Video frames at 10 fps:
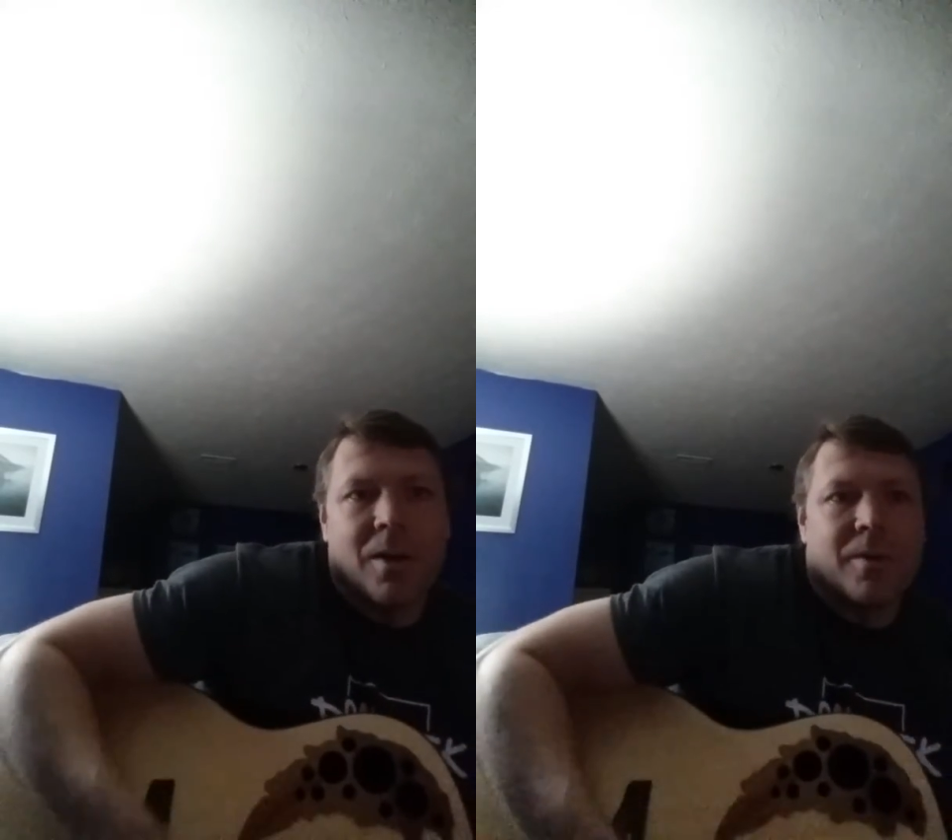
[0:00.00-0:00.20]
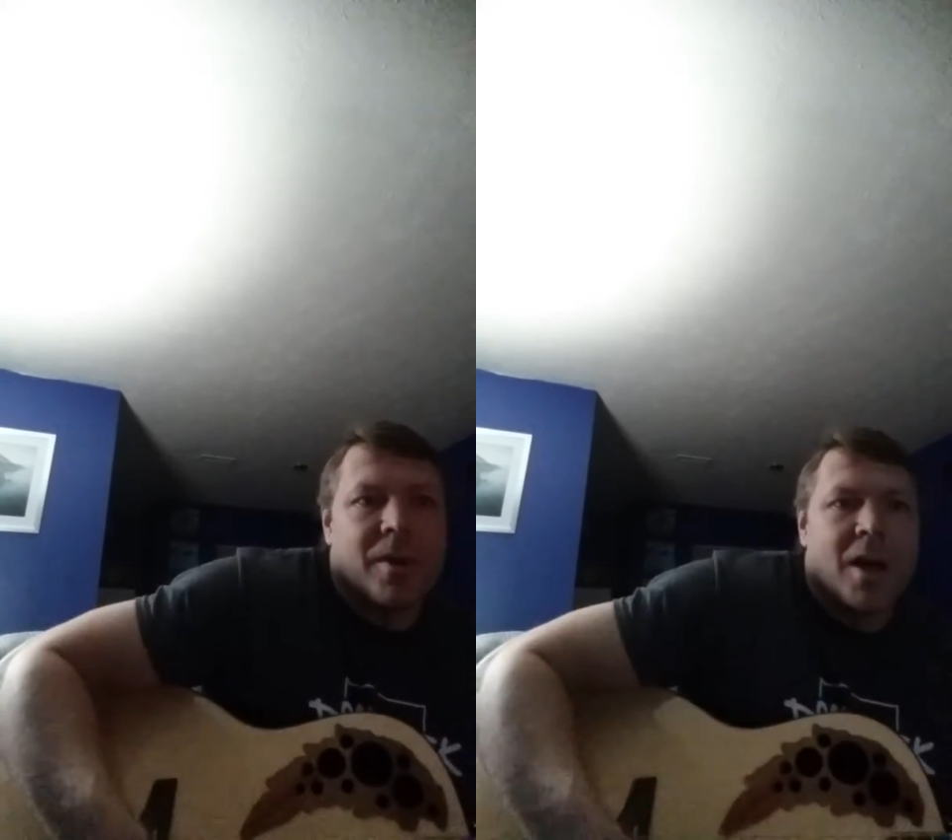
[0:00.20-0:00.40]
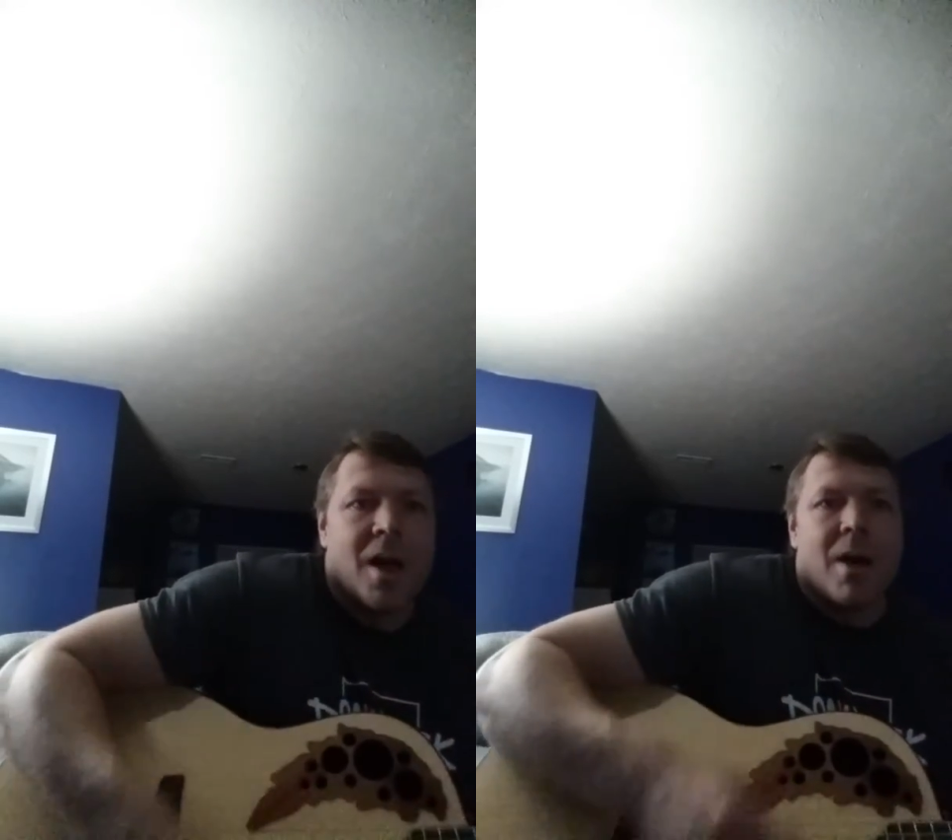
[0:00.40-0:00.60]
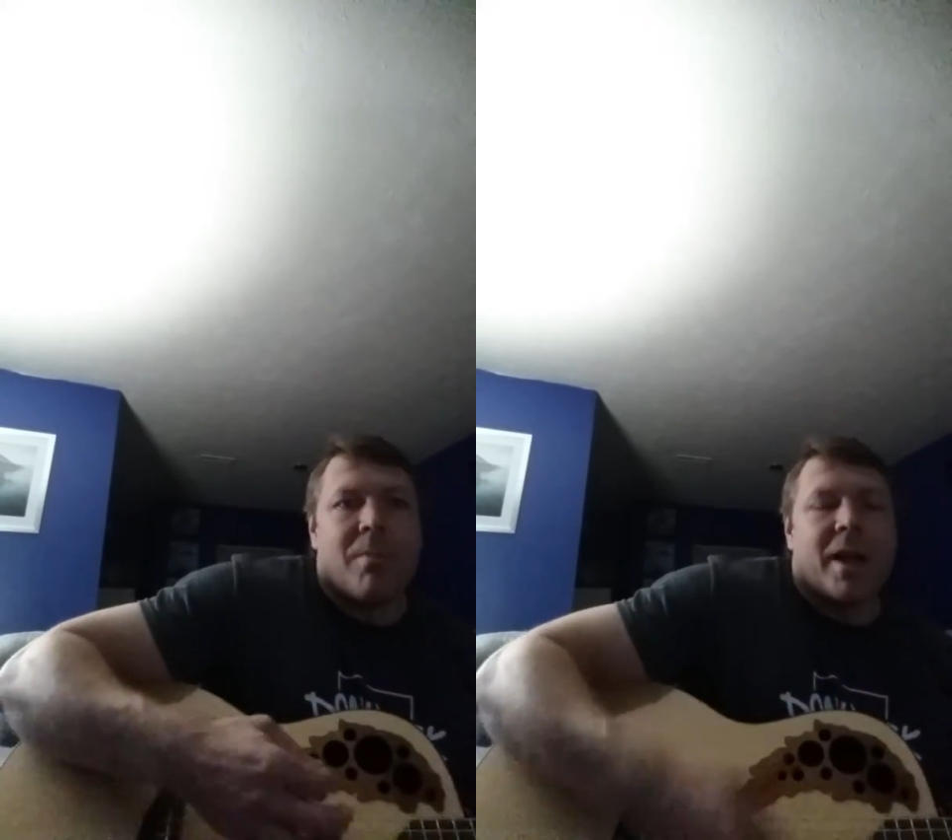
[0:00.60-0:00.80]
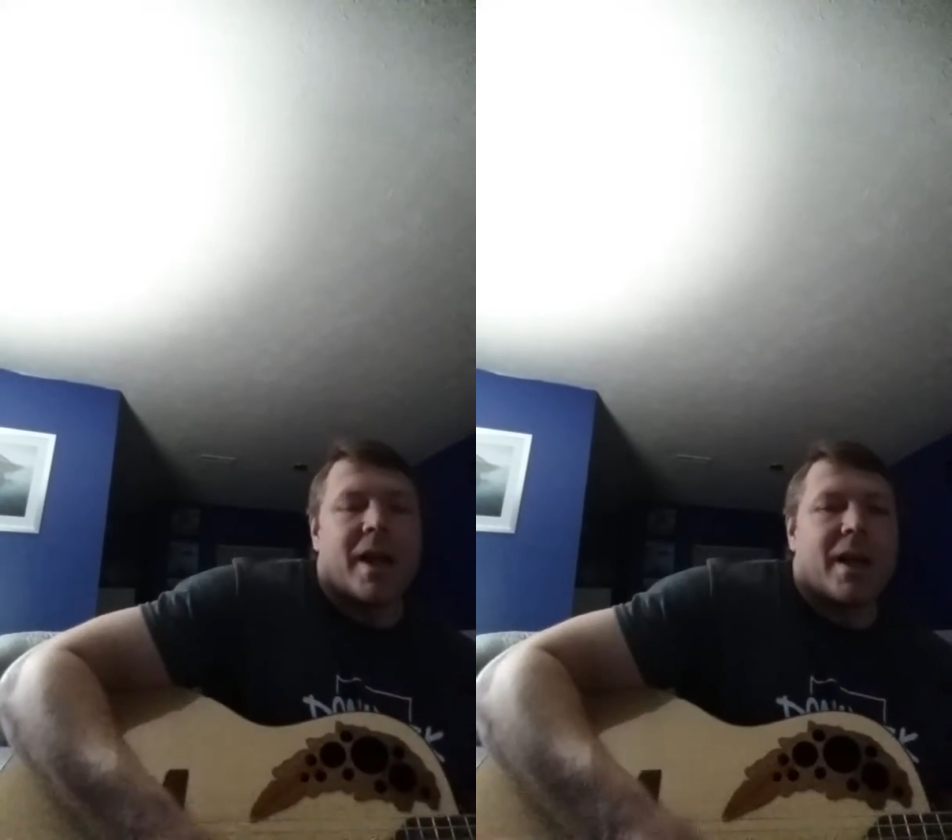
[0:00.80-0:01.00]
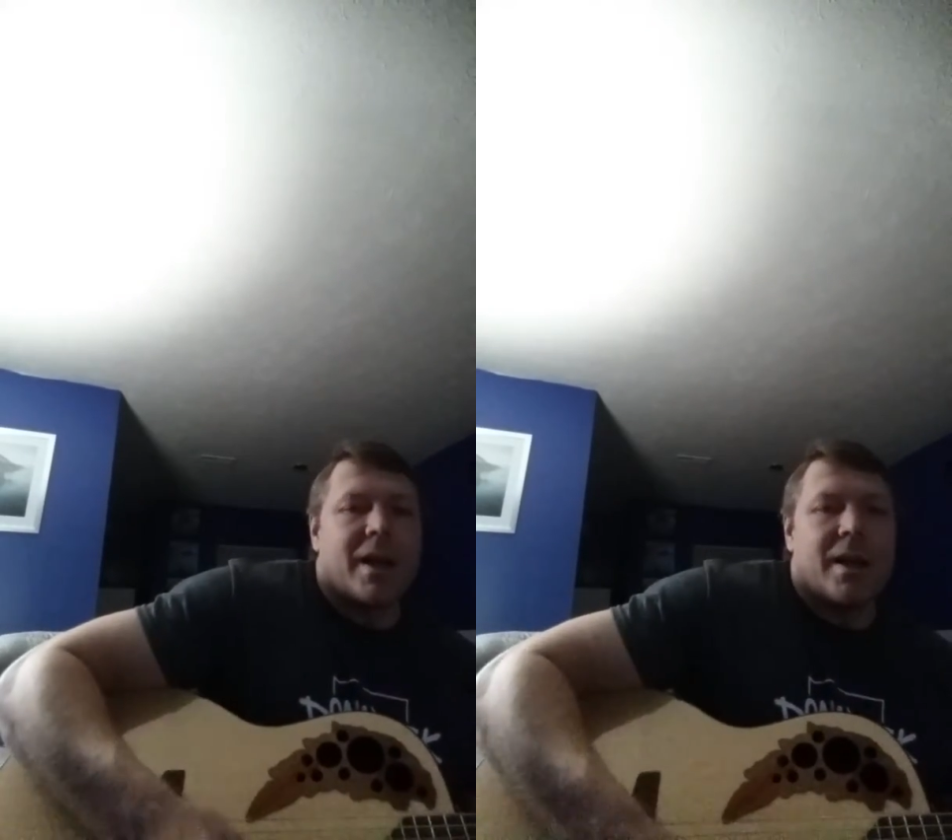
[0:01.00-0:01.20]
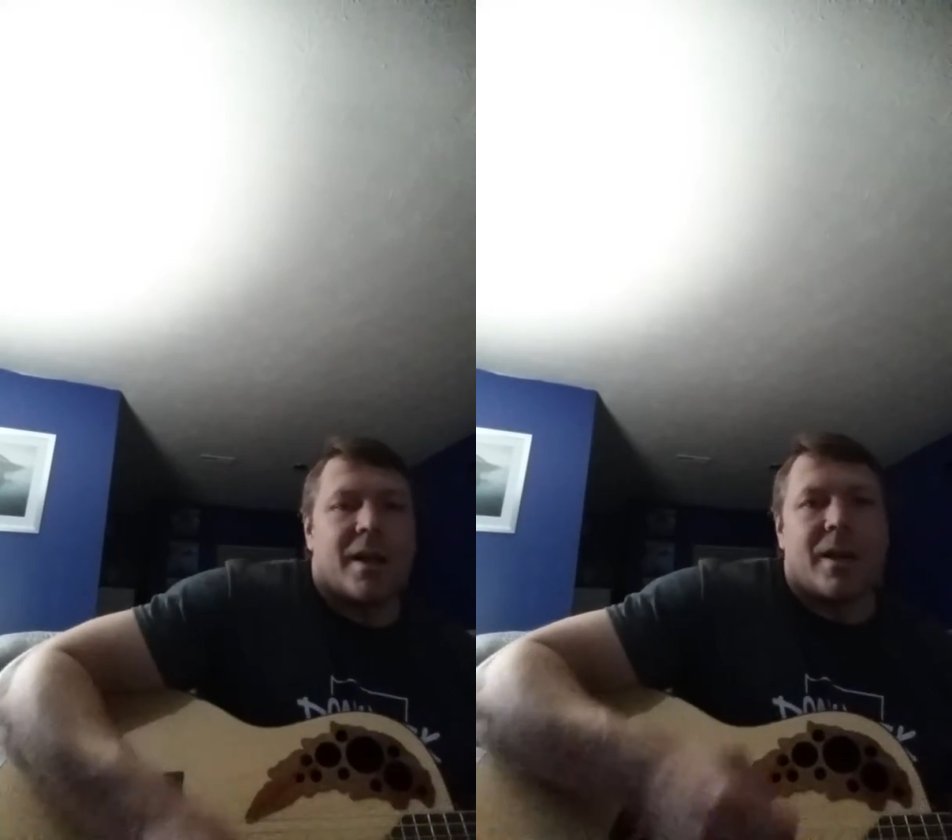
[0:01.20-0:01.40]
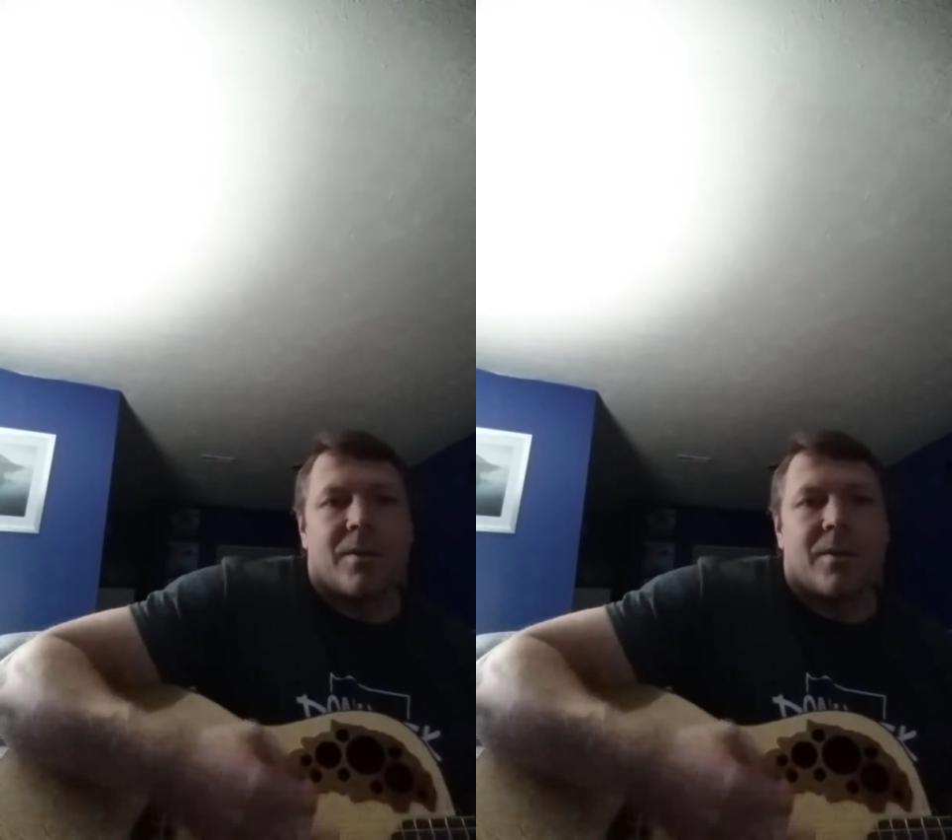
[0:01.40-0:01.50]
play in any